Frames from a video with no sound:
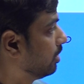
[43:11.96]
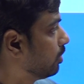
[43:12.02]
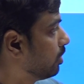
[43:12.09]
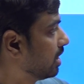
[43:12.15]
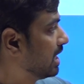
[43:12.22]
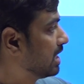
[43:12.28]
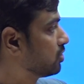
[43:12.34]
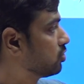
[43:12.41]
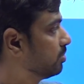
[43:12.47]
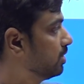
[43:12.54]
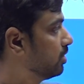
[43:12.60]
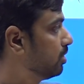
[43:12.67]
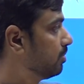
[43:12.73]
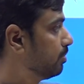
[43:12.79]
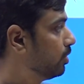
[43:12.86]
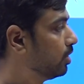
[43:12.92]
log has to be
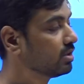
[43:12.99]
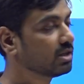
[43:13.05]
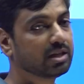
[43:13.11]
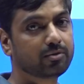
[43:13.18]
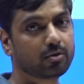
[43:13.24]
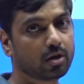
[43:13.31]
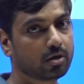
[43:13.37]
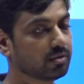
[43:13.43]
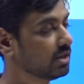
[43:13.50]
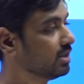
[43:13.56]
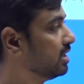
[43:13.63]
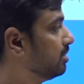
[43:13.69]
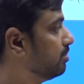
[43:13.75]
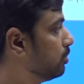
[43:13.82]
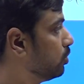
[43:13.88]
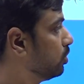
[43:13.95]
positive always,
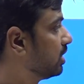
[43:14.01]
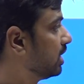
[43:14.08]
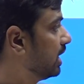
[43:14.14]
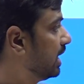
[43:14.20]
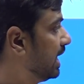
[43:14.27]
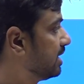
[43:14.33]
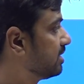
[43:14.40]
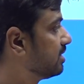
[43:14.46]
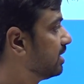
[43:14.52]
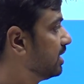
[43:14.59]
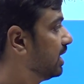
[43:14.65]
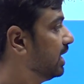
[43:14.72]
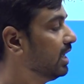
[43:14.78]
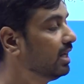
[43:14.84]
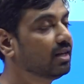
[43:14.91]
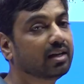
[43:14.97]
then both x and
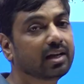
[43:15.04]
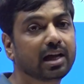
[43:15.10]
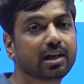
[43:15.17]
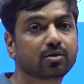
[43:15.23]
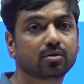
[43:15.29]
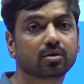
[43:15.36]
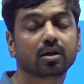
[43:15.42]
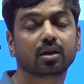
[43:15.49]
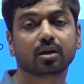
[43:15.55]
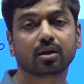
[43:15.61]
a lies